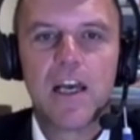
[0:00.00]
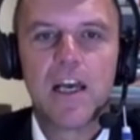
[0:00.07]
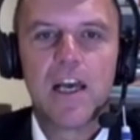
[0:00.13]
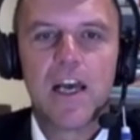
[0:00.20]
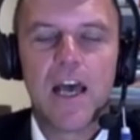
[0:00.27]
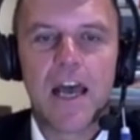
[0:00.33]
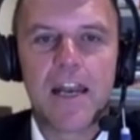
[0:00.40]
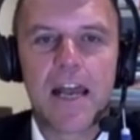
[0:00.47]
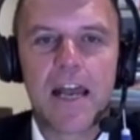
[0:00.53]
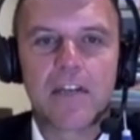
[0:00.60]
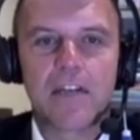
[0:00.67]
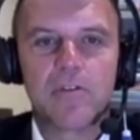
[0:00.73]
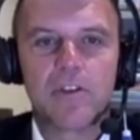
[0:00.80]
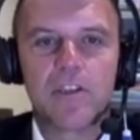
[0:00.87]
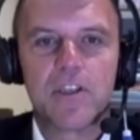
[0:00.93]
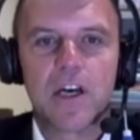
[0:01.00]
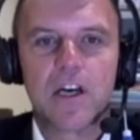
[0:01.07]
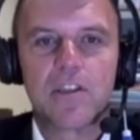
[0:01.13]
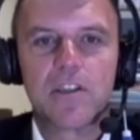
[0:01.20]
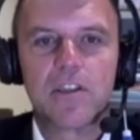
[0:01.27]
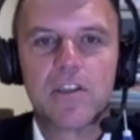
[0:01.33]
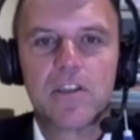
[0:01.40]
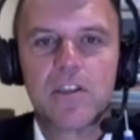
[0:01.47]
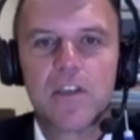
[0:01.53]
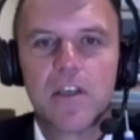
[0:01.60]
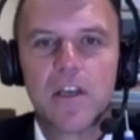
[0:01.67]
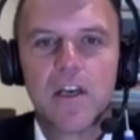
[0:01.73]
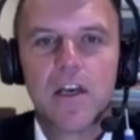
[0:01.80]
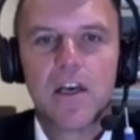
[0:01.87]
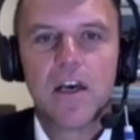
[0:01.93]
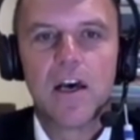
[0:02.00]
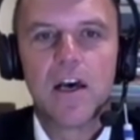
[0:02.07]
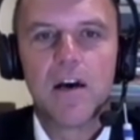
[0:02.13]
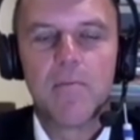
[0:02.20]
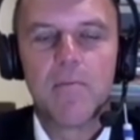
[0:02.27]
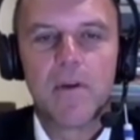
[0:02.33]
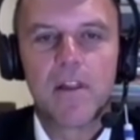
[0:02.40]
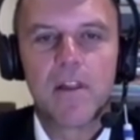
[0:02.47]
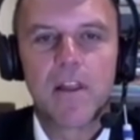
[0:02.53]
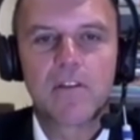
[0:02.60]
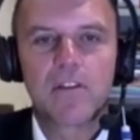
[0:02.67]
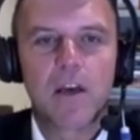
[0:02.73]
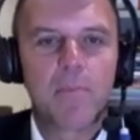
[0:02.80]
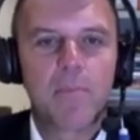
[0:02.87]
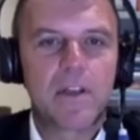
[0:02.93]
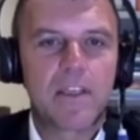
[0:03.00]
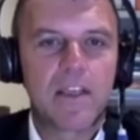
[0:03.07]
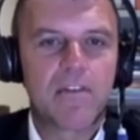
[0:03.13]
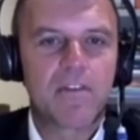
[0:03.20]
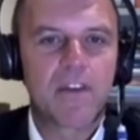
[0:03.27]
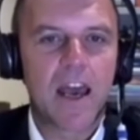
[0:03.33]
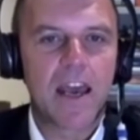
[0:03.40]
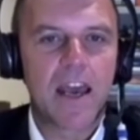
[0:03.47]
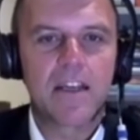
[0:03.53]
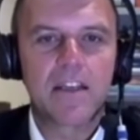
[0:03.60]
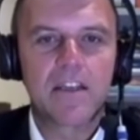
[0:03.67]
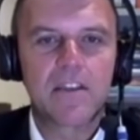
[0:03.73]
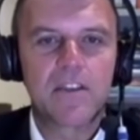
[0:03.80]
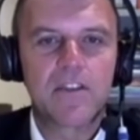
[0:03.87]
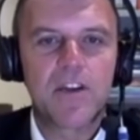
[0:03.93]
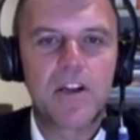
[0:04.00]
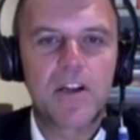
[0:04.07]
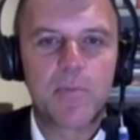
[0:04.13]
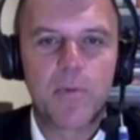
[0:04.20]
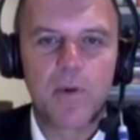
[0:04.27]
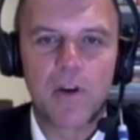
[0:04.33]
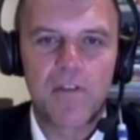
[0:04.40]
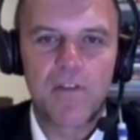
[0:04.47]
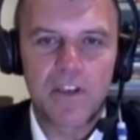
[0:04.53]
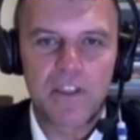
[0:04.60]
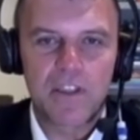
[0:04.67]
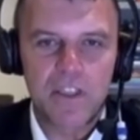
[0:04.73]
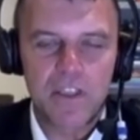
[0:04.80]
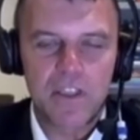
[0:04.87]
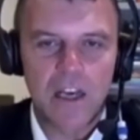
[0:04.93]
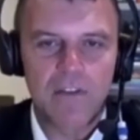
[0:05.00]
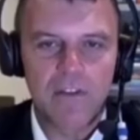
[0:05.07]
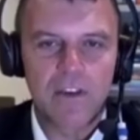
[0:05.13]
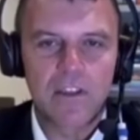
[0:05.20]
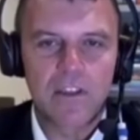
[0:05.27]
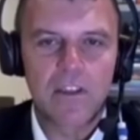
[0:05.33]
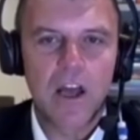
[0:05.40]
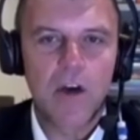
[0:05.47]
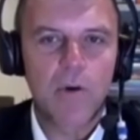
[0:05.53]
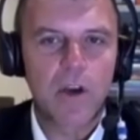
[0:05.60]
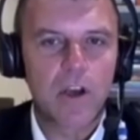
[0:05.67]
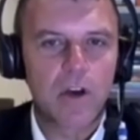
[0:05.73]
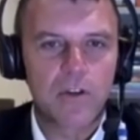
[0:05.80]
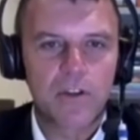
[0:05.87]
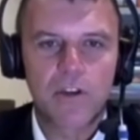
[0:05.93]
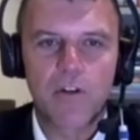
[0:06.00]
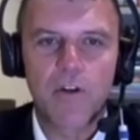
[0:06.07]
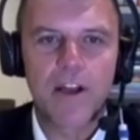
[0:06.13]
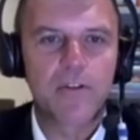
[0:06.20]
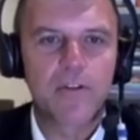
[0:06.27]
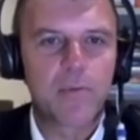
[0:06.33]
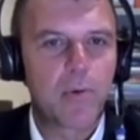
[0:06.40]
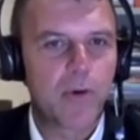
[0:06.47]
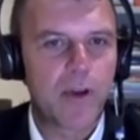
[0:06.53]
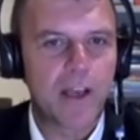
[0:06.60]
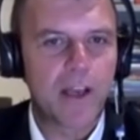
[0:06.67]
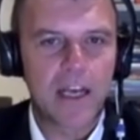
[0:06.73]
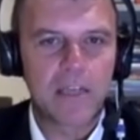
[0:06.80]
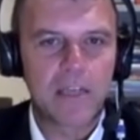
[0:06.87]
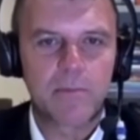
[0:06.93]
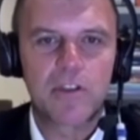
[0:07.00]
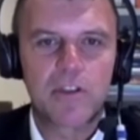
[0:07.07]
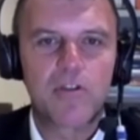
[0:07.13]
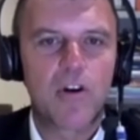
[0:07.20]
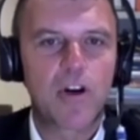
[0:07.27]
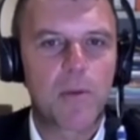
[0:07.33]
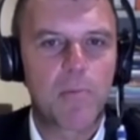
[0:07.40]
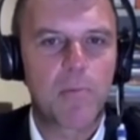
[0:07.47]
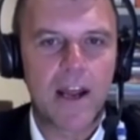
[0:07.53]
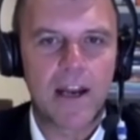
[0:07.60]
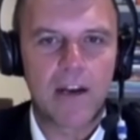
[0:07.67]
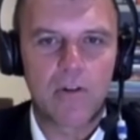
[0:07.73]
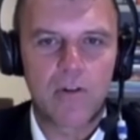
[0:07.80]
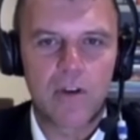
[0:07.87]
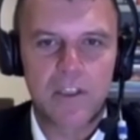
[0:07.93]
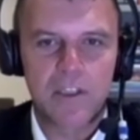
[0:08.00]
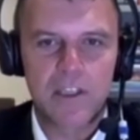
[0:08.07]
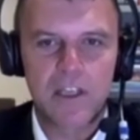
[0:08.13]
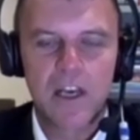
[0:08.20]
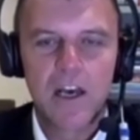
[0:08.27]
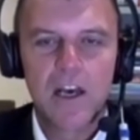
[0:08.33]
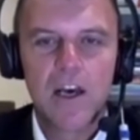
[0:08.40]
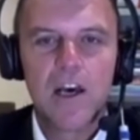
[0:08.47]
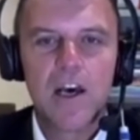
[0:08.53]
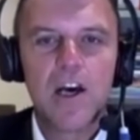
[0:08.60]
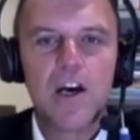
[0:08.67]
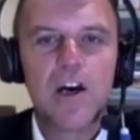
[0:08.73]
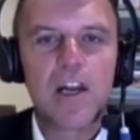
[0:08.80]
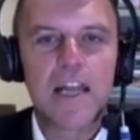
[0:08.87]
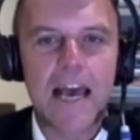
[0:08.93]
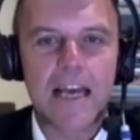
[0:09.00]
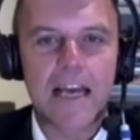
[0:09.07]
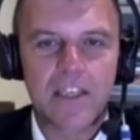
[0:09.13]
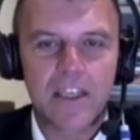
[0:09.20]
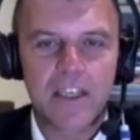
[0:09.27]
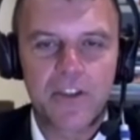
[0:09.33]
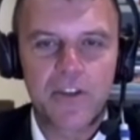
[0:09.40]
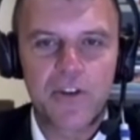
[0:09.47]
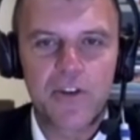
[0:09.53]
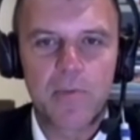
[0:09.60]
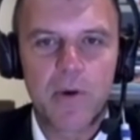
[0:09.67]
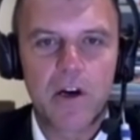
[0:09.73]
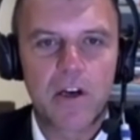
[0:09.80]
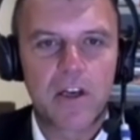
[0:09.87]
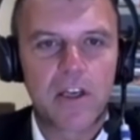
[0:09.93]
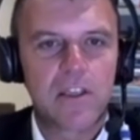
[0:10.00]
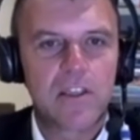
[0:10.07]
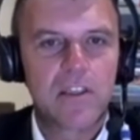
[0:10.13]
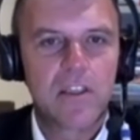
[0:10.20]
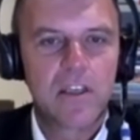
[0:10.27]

and natural disasters. And those companies have gained considerable efficiency savings, lower costs, greater employee engagement, stronger brand loyalty, early access to new markets.